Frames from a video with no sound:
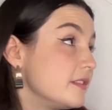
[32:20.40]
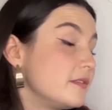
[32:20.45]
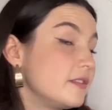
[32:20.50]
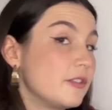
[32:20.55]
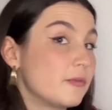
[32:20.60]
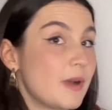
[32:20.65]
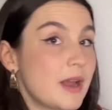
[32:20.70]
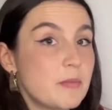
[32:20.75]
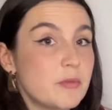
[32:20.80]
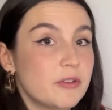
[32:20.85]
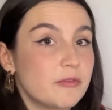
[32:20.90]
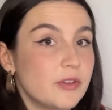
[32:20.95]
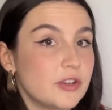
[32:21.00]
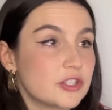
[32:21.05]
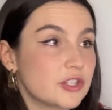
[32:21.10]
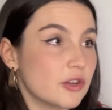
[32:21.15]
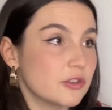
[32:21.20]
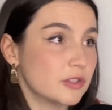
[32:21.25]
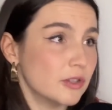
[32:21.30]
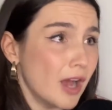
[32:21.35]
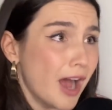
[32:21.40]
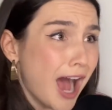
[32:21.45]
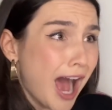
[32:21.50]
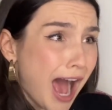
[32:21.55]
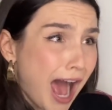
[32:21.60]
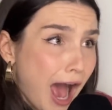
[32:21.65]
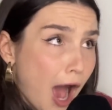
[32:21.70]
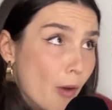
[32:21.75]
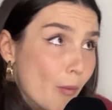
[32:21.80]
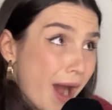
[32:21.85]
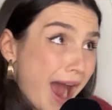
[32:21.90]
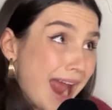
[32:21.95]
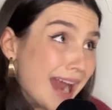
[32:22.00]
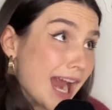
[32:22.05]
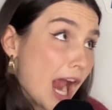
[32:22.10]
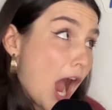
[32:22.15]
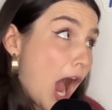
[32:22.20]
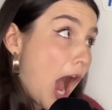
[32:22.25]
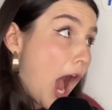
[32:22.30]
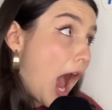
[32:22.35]
the rainbow fish goes, oh my
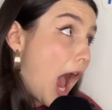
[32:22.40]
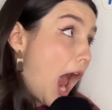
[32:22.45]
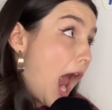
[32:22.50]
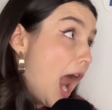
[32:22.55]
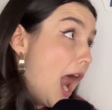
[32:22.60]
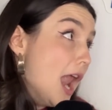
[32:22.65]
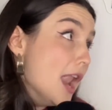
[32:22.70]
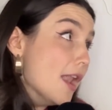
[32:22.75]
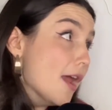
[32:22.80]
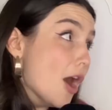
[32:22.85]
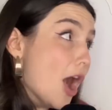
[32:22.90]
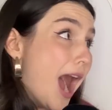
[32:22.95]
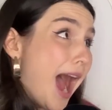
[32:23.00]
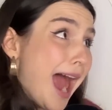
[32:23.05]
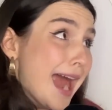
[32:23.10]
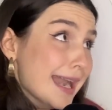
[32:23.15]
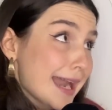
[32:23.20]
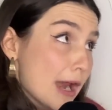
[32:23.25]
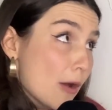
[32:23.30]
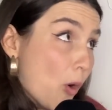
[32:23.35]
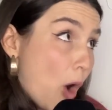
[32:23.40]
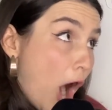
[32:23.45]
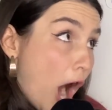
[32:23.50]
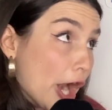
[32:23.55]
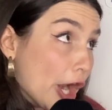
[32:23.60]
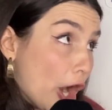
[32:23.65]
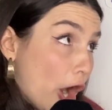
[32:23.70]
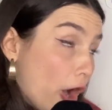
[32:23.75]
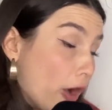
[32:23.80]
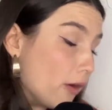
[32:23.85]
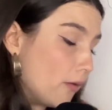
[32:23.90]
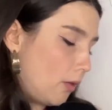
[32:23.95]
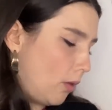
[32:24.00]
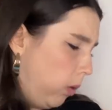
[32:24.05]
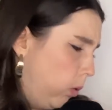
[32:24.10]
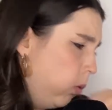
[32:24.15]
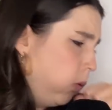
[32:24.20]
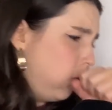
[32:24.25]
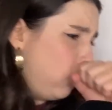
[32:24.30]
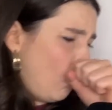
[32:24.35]
god, I need
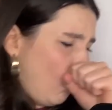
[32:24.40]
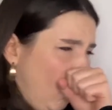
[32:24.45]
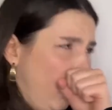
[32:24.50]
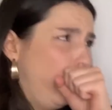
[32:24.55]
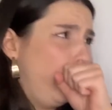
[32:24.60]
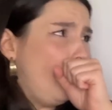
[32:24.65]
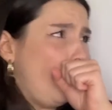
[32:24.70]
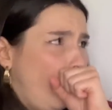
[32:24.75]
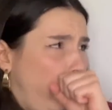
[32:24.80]
water.